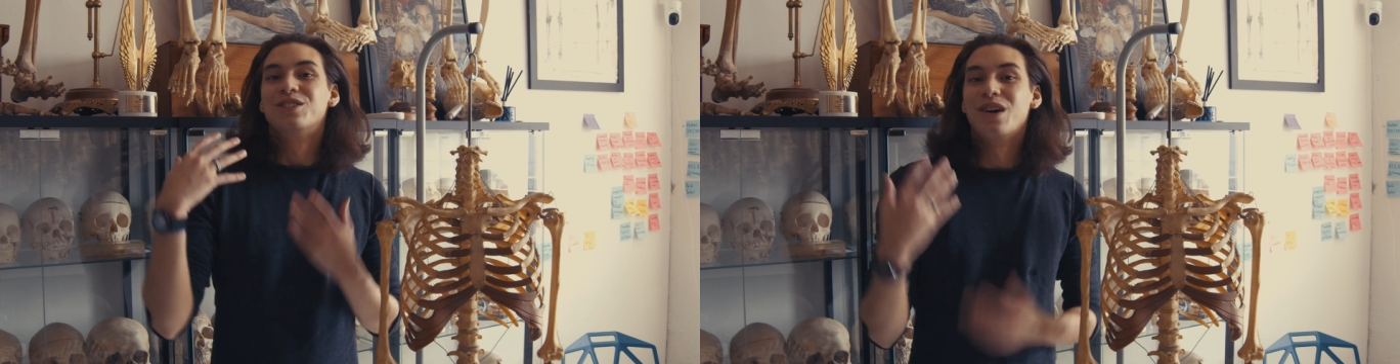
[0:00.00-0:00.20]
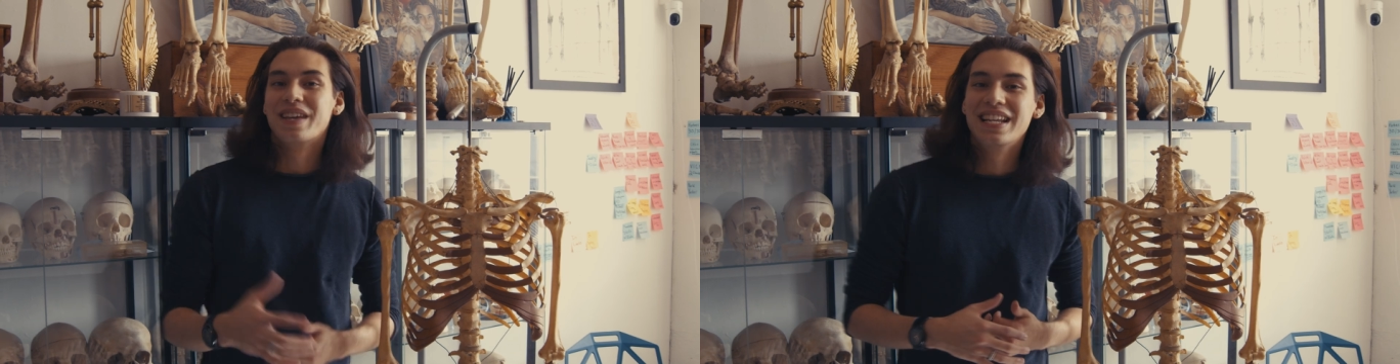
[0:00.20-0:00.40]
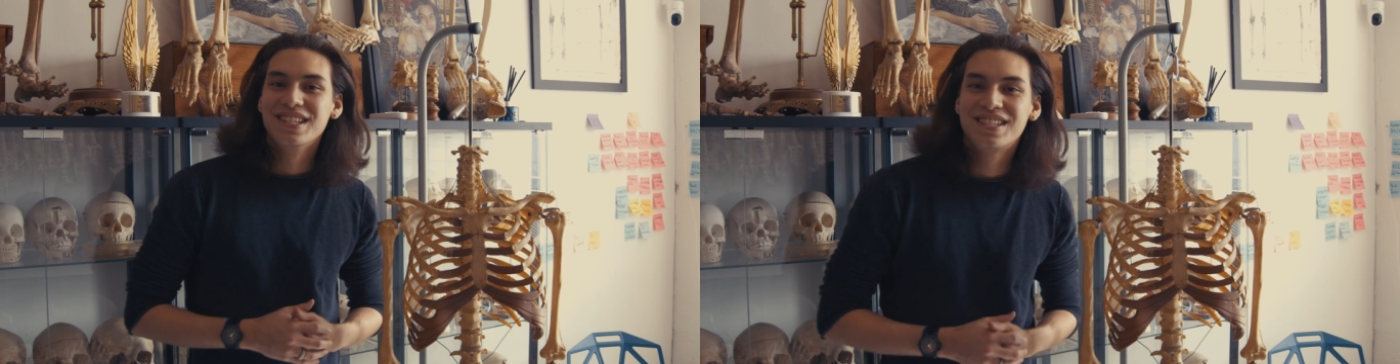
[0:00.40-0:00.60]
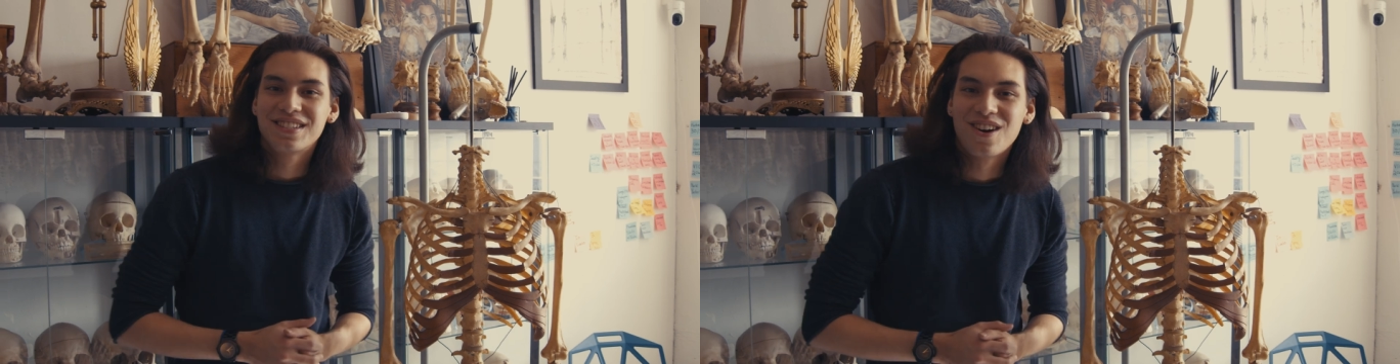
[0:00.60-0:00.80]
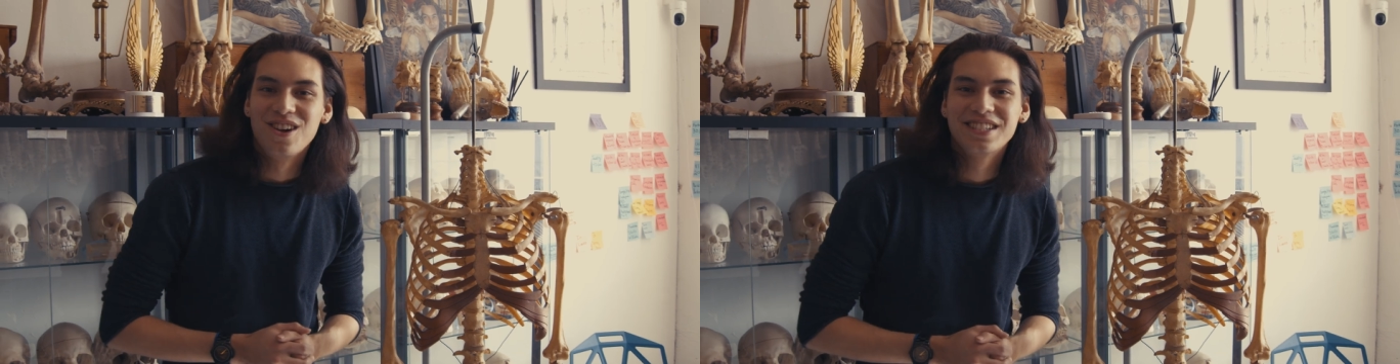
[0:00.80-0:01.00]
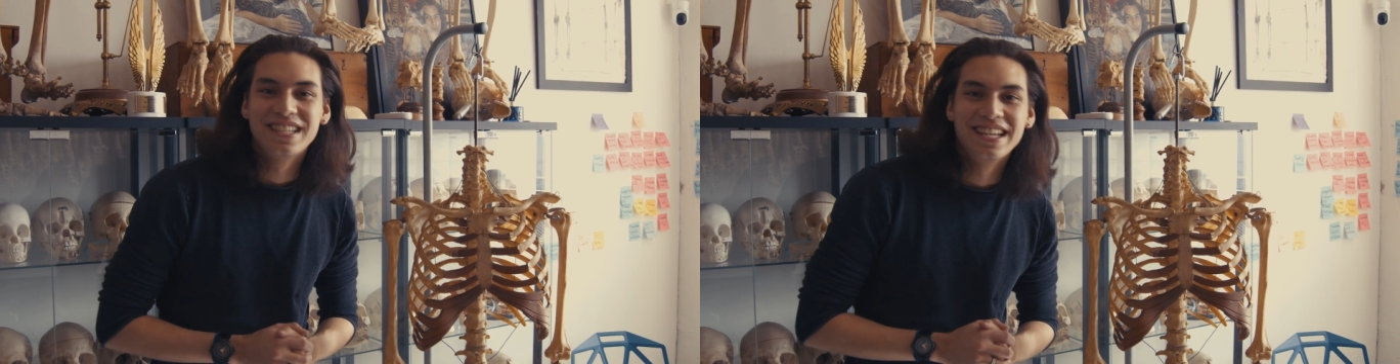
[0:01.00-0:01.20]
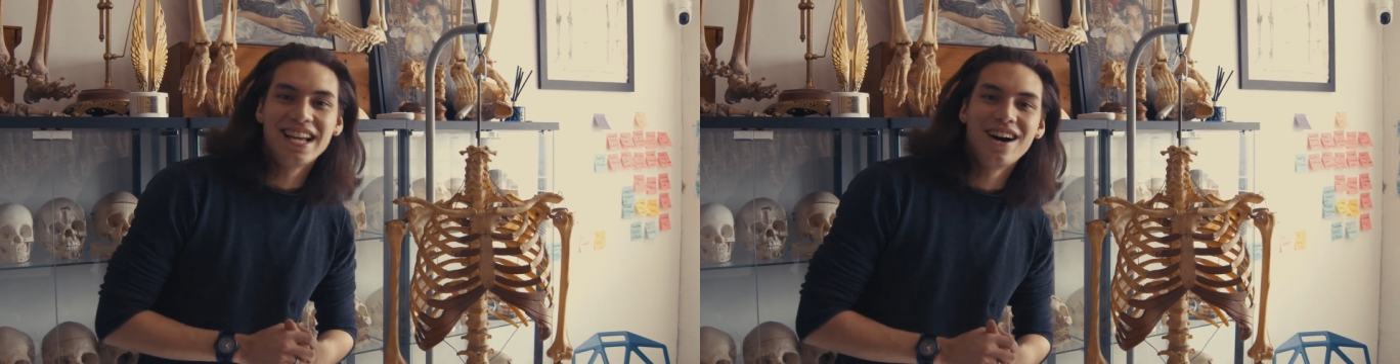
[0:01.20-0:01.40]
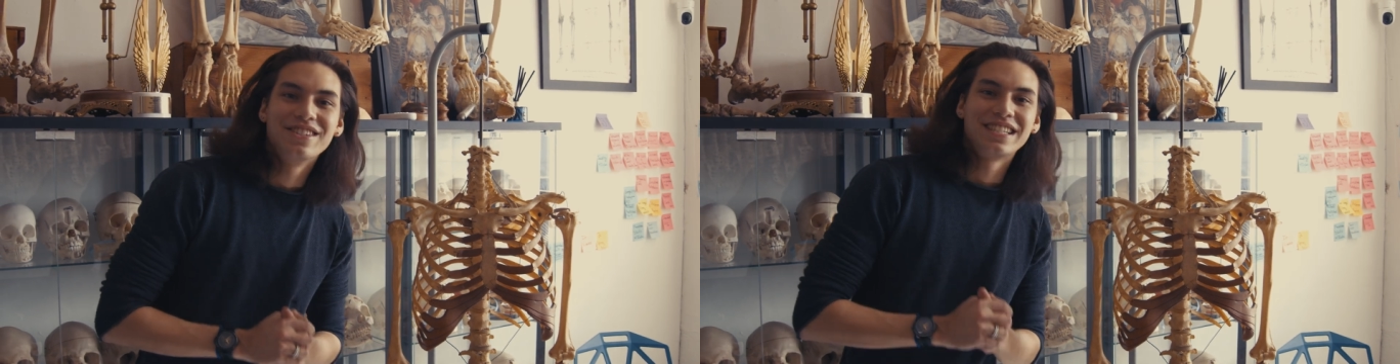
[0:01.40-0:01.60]
So I'm getting this skull
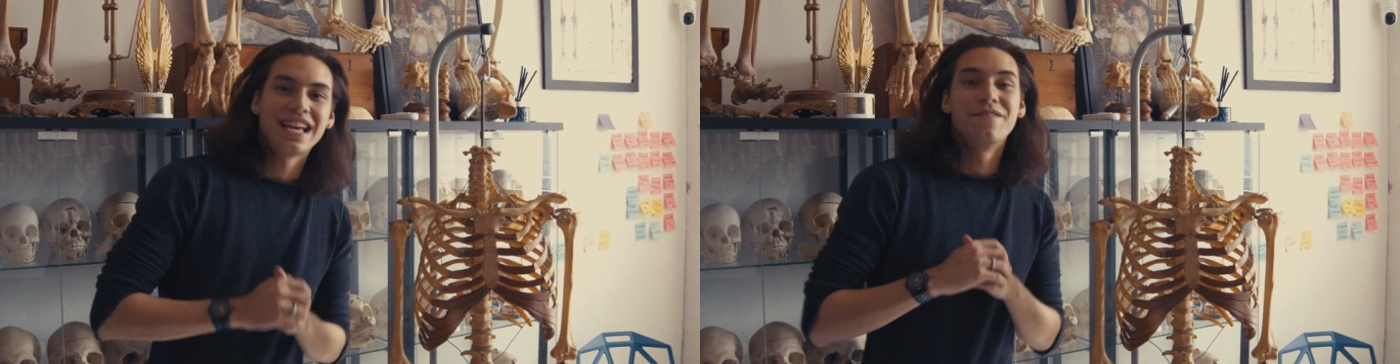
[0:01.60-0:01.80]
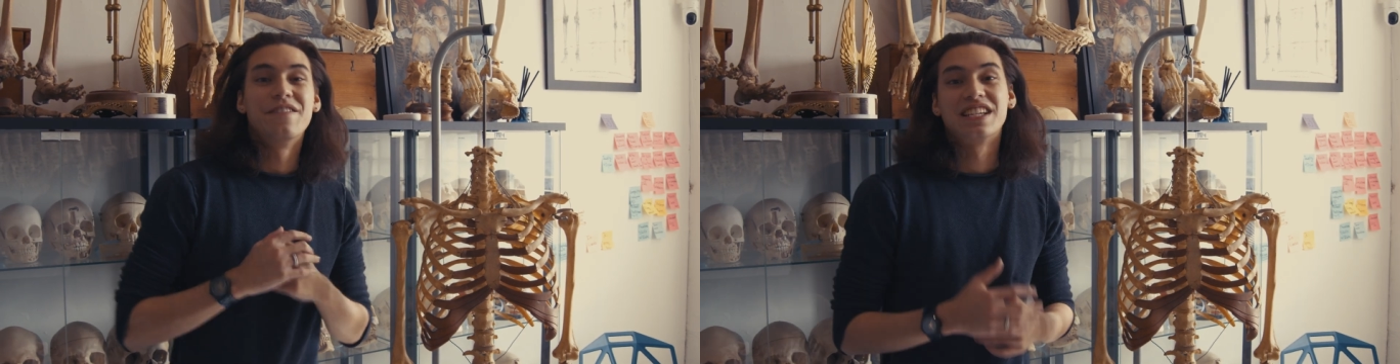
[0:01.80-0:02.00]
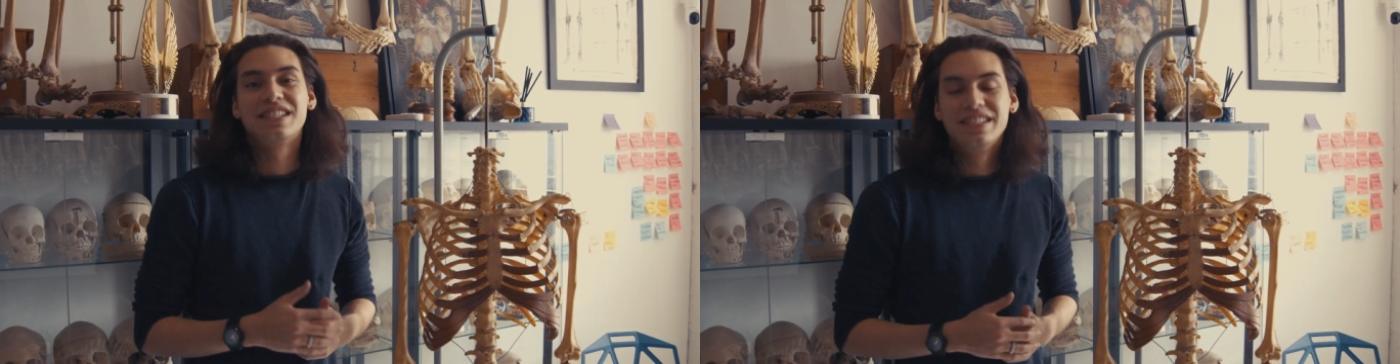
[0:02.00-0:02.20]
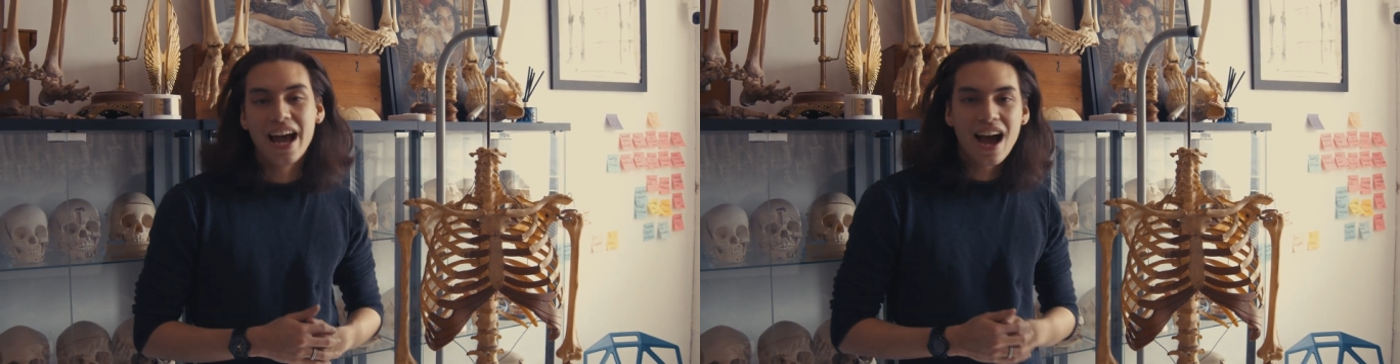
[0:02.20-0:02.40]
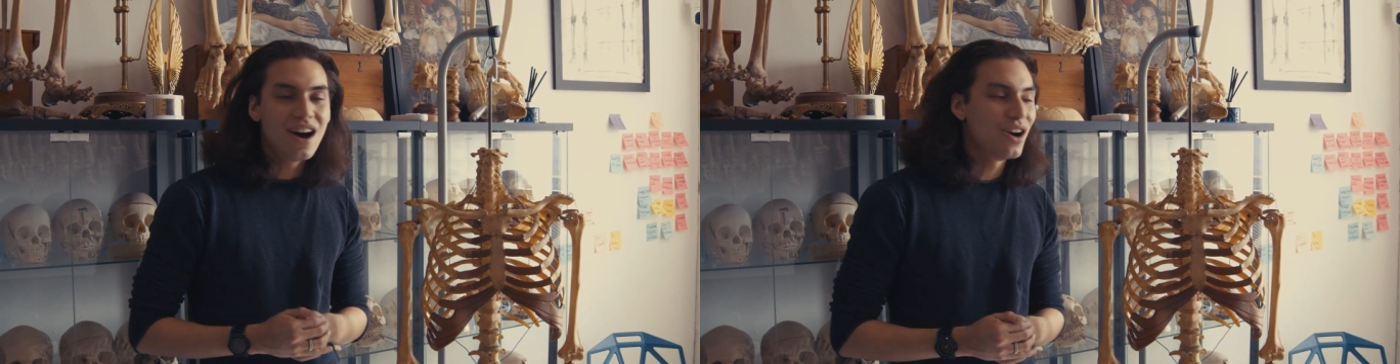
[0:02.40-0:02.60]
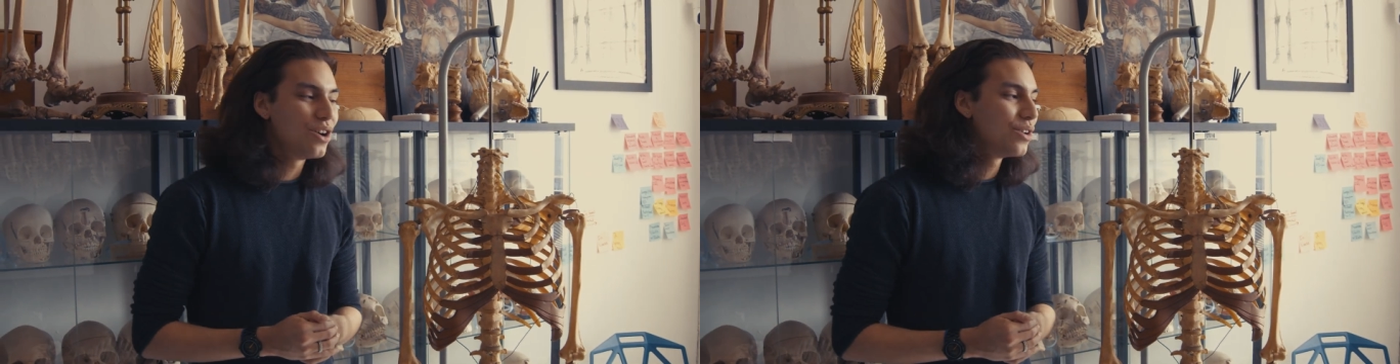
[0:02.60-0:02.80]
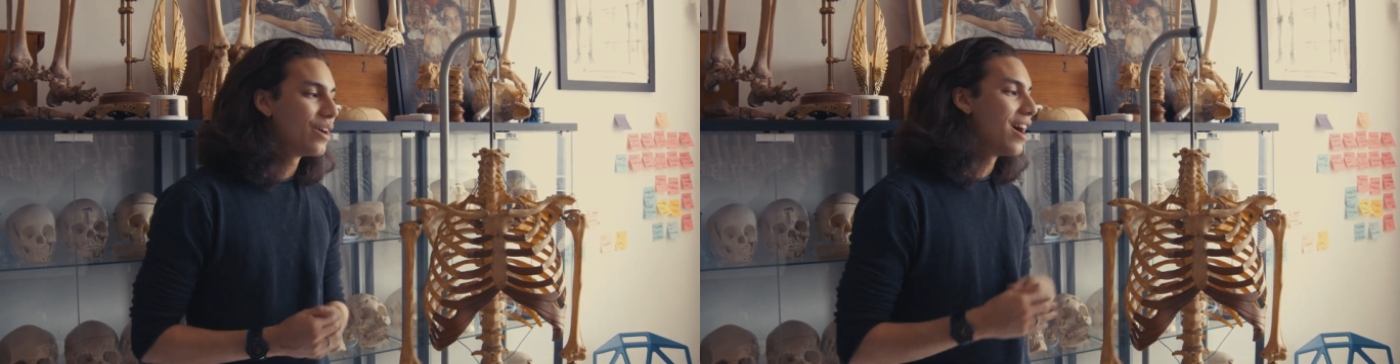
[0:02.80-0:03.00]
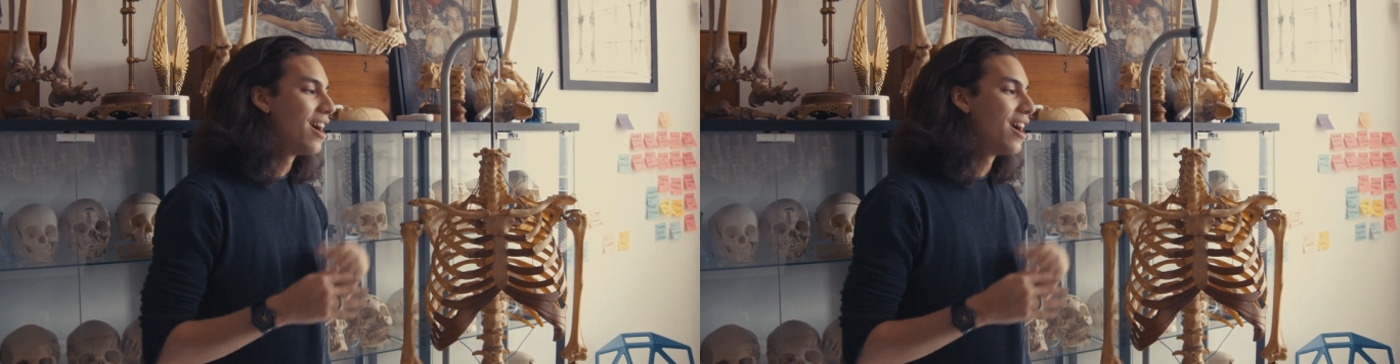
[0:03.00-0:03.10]
sent out to get fixed now.